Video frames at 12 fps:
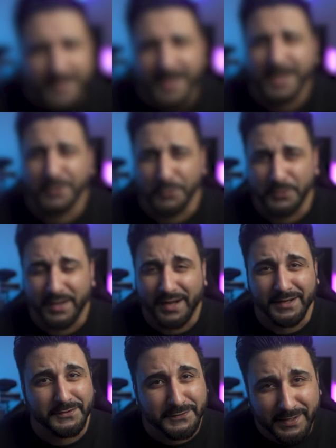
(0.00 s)
Hello
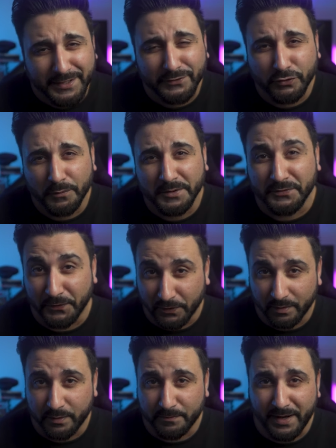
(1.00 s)
guys, thank you so much for
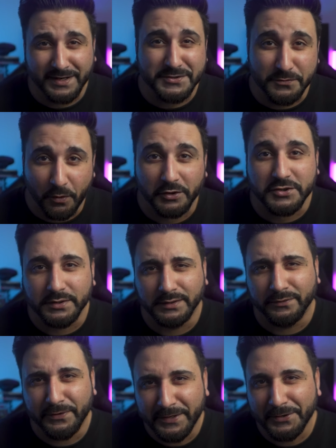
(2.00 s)
coming back to watch
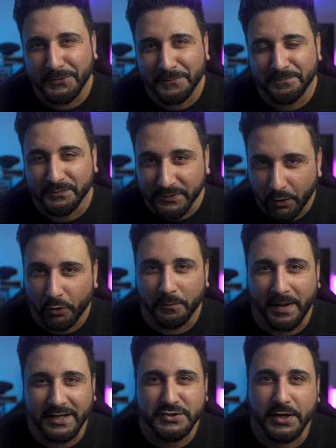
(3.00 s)
another video on
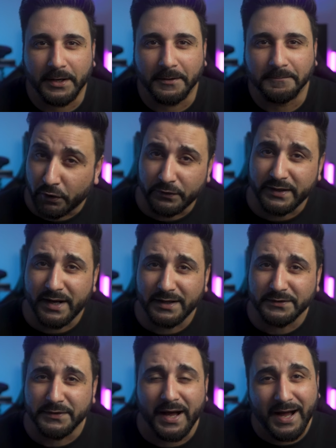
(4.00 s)
my channel. Sorry
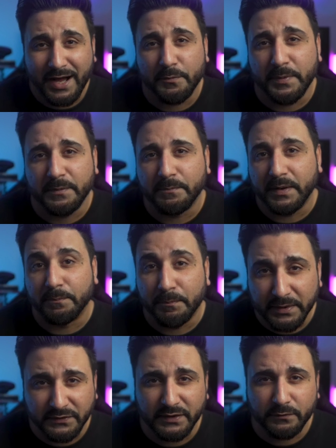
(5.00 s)
guys, I have been a bit
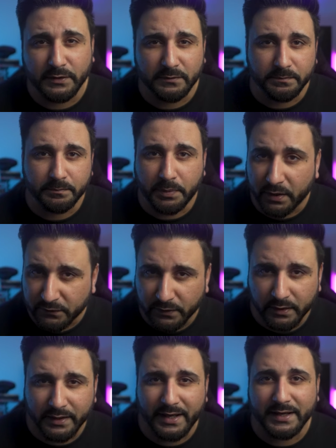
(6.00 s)
busy with
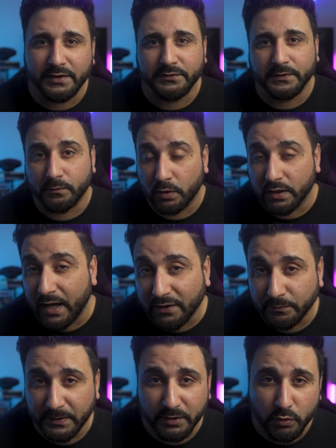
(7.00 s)
personal life and what
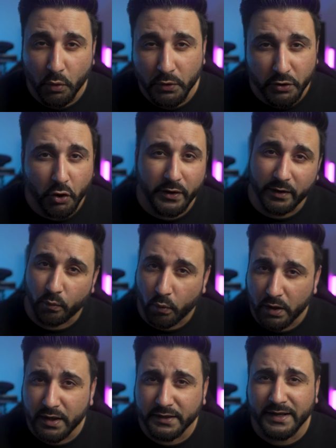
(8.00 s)
has been going on and
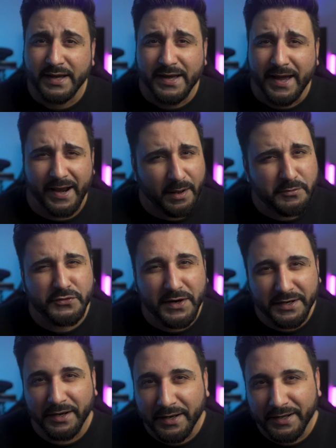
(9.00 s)
work, and I'm
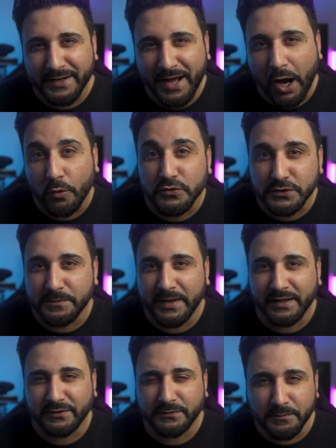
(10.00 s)
trying to learn how to
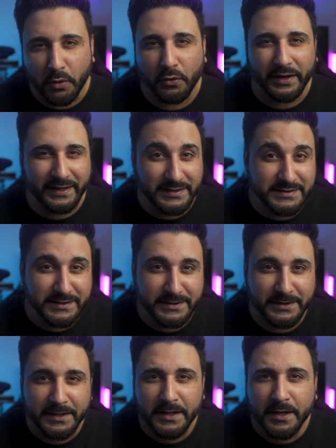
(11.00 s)
make small
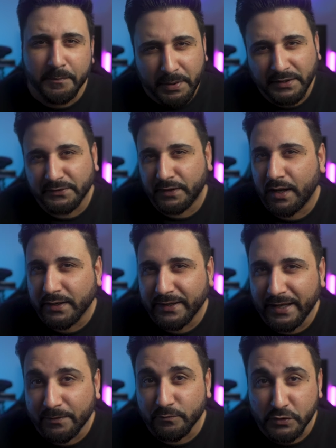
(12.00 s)
indie pixel art
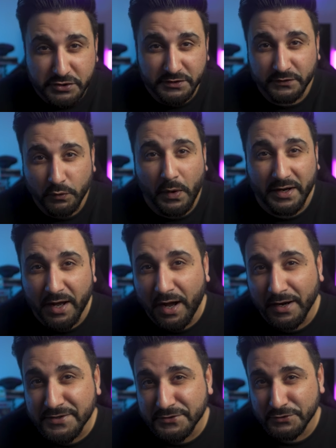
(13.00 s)
game, which is quite
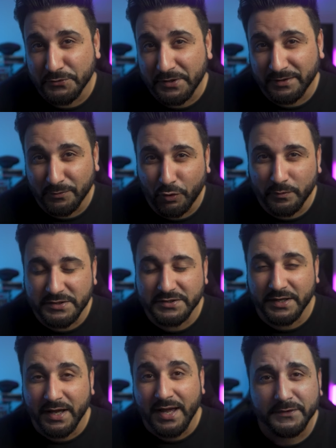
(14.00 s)
hard to do at the
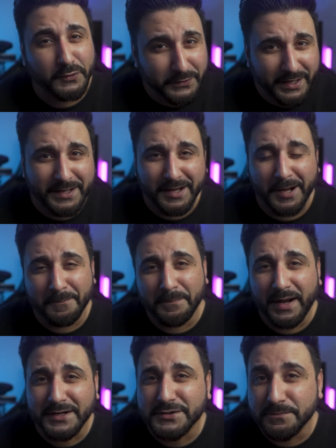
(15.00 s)
moment. So yeah, I'm
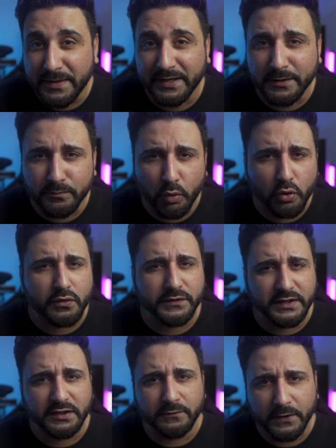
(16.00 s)
back to making more of
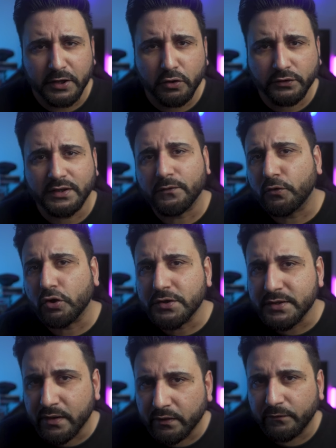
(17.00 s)
these videos, and I've got
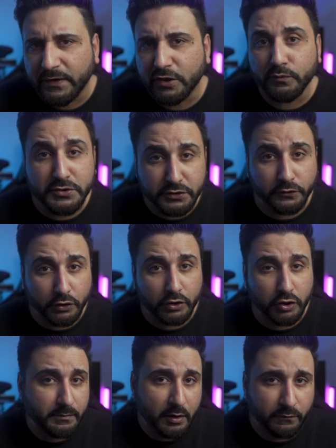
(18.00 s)
another video which is going
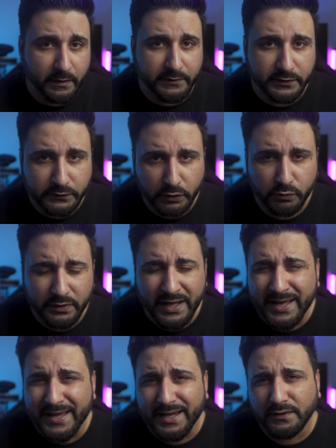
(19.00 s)
to come out very soon.
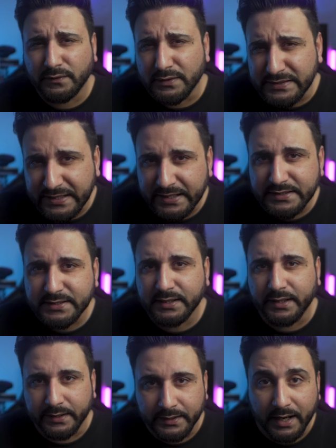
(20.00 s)
It's a
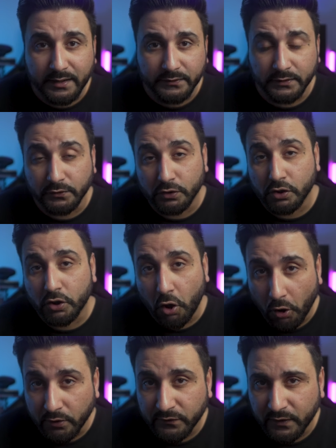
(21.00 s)
detailed analysis on a
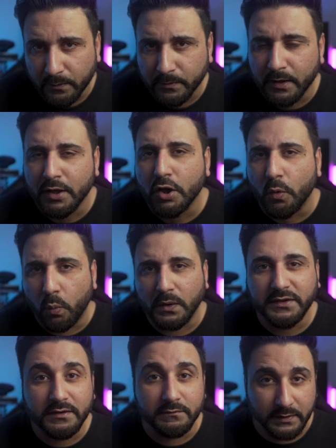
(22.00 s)
concept
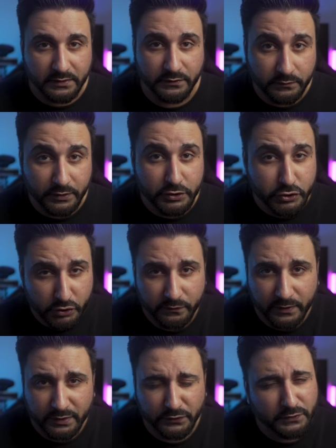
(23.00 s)
within Resident Evil
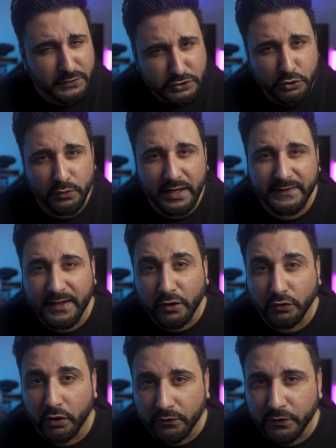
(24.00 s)
Universe. So if you do like that
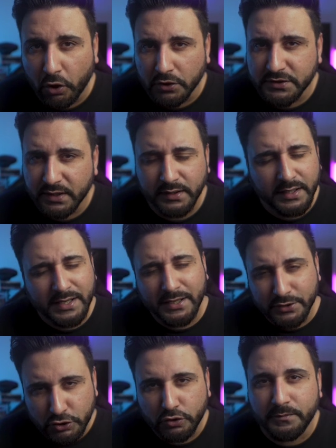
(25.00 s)
sort of
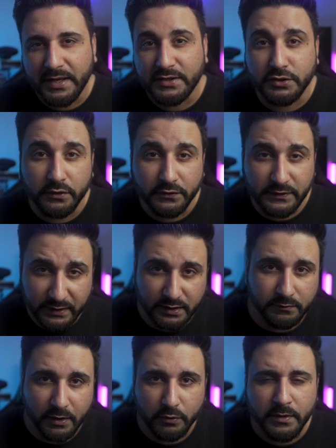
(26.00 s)
content, do make sure to stick
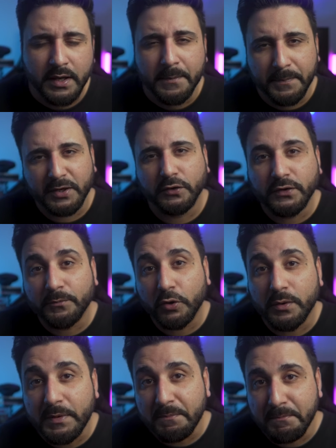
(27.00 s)
around because I'm
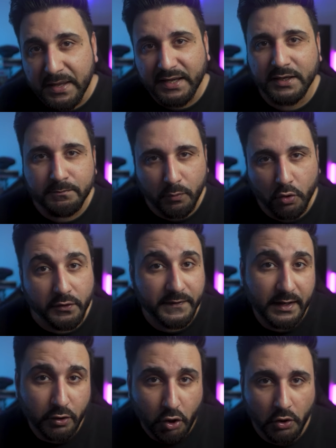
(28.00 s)
going to be making more of
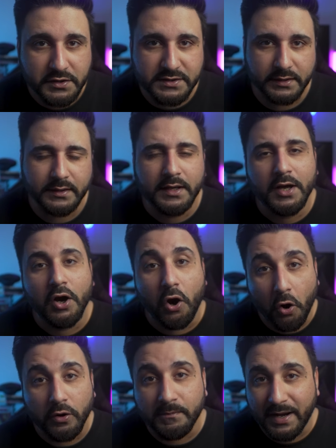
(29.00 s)
that content
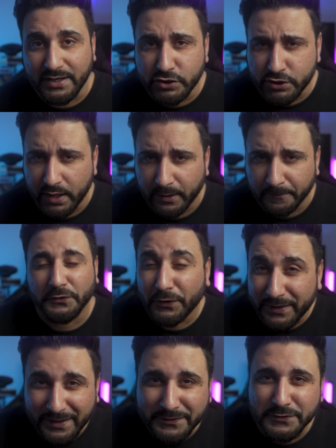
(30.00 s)
on my channel. So
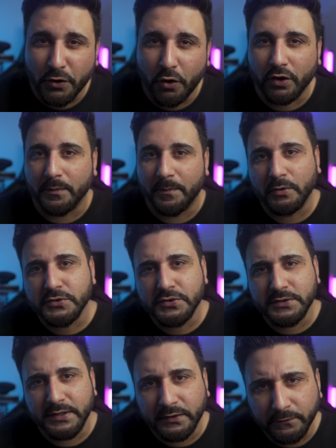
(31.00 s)
let's talk about
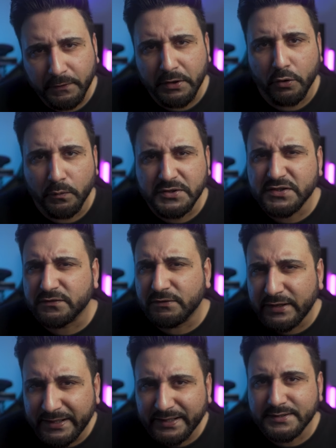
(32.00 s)
today's video, which is
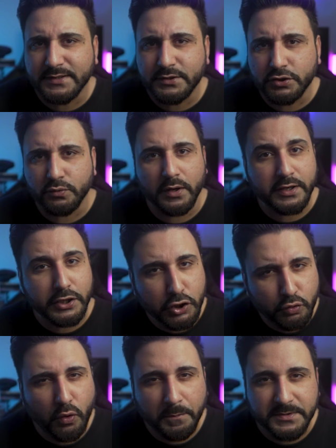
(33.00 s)
related to a
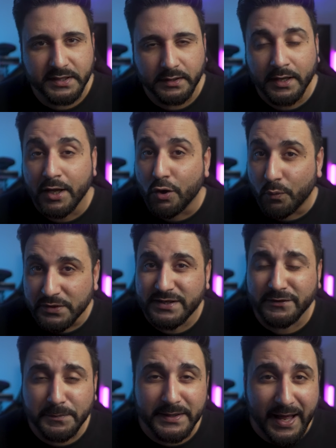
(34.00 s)
new update which
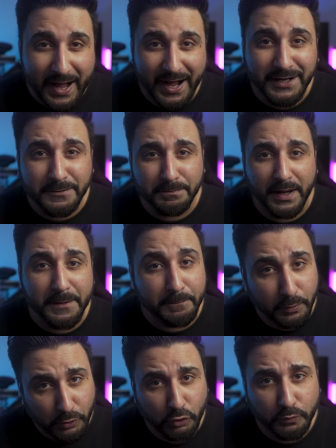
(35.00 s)
has been added by
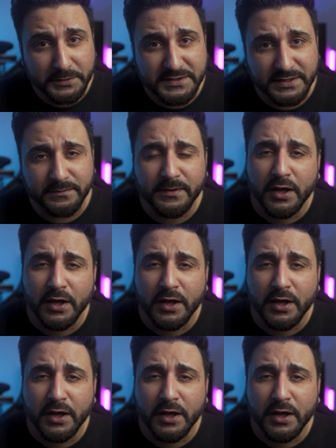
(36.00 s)
Bloober Team